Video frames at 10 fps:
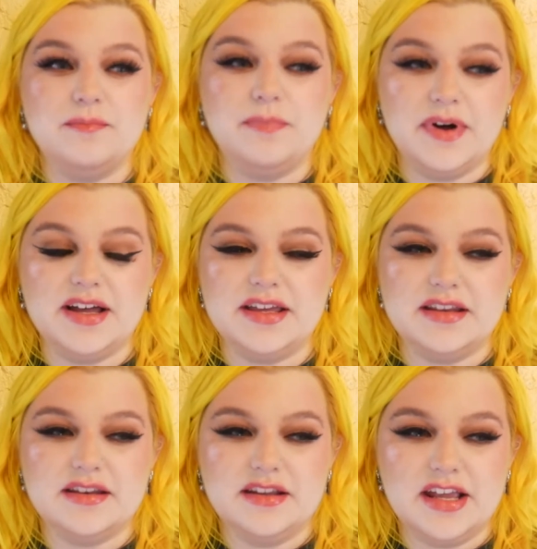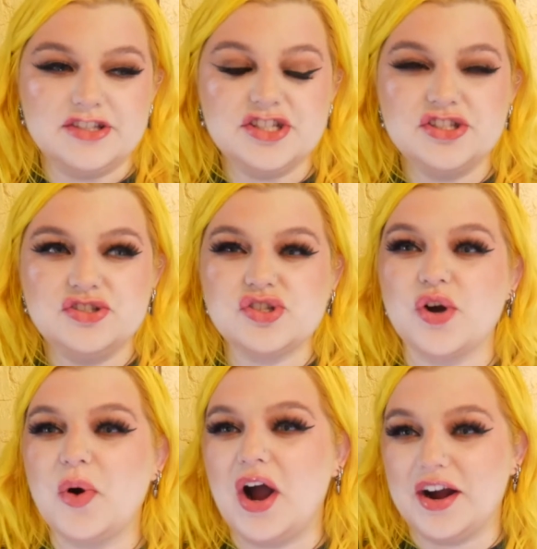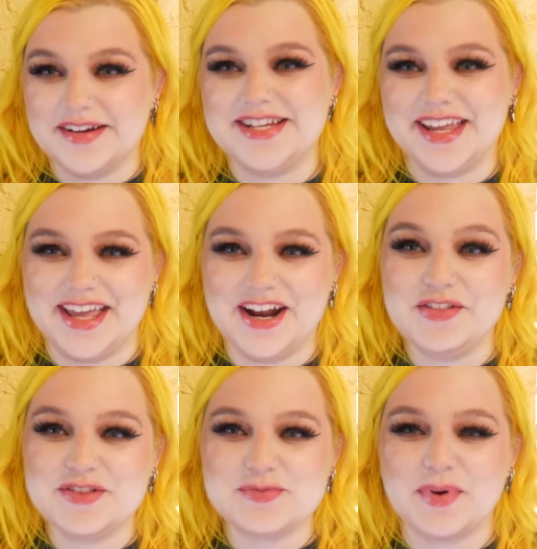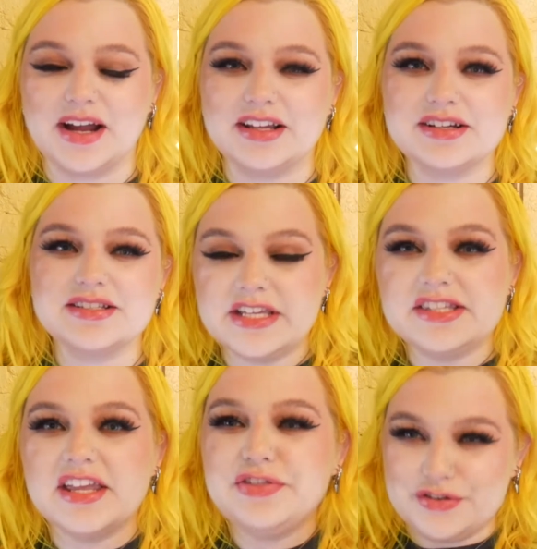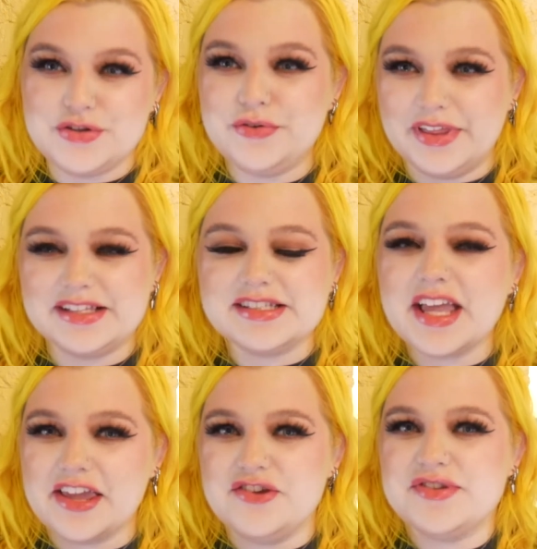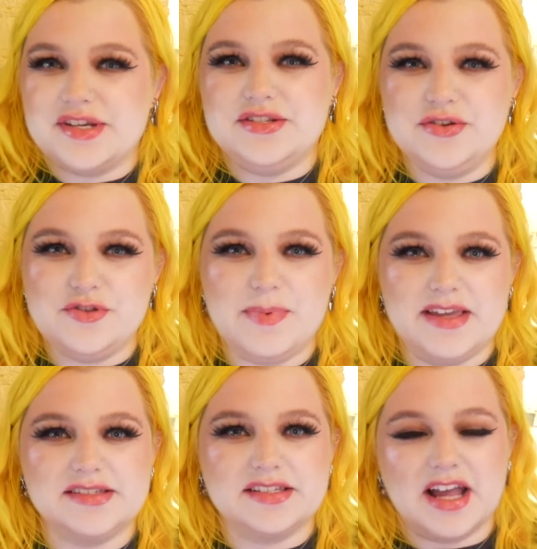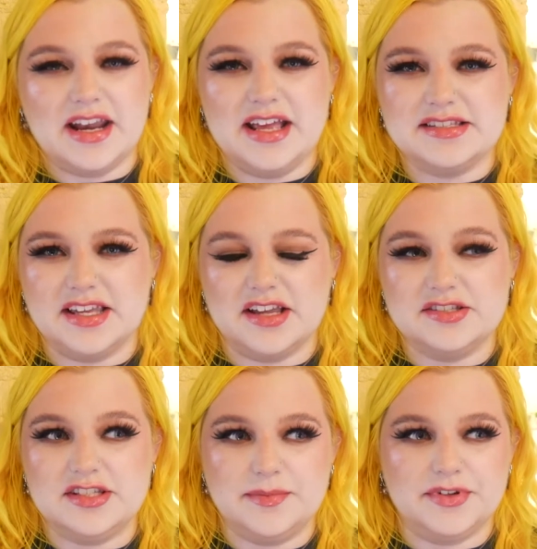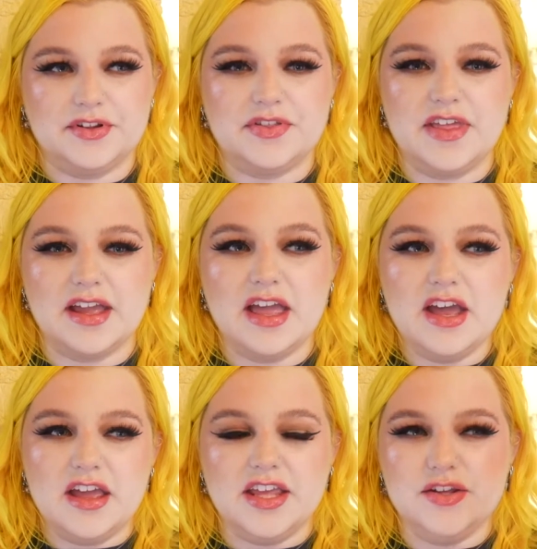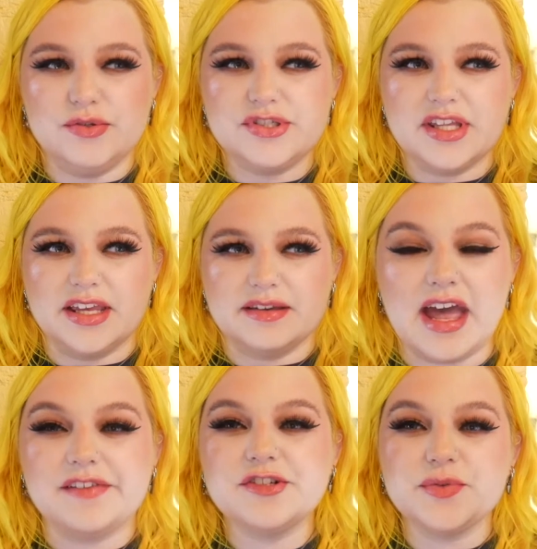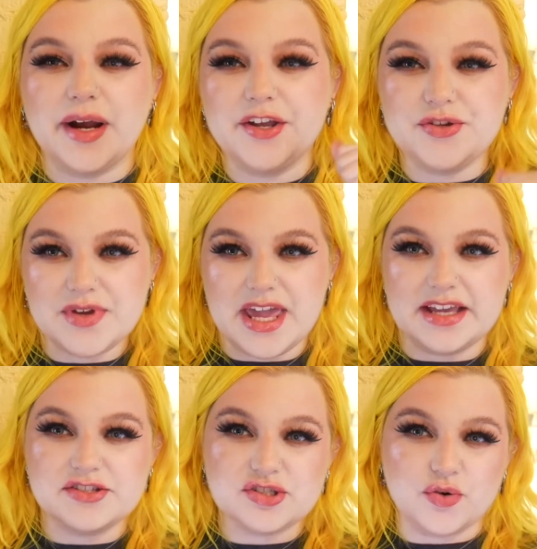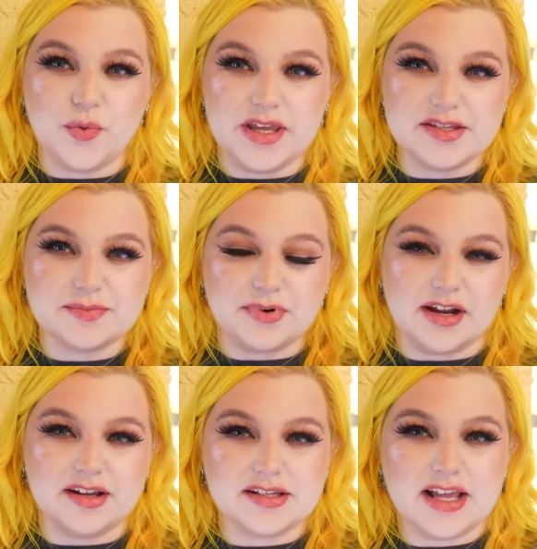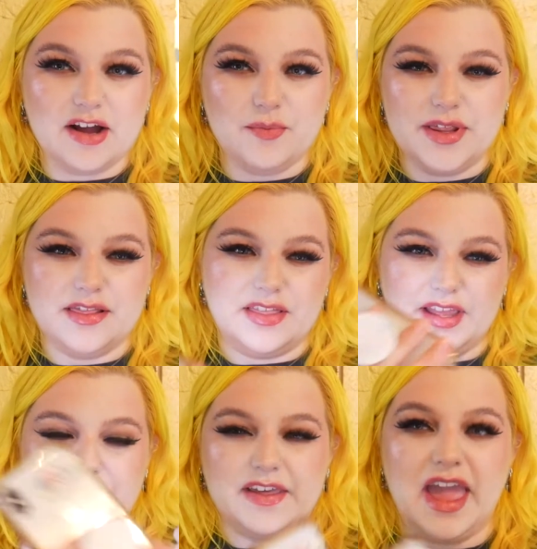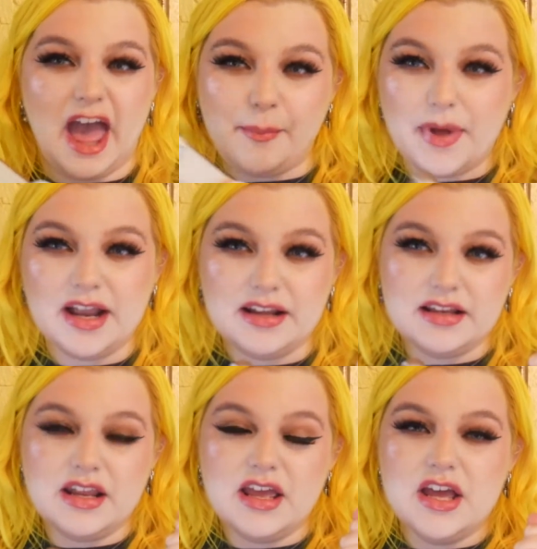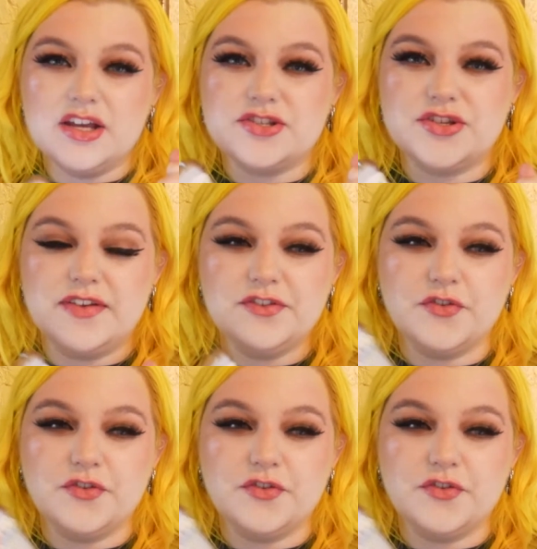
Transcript: but it's just so hard to get out this product. It's like it's like using toothpaste. It kind of has like a similar thing. You just like, after a while you can't squeeze product out with like the cap on it. So you have to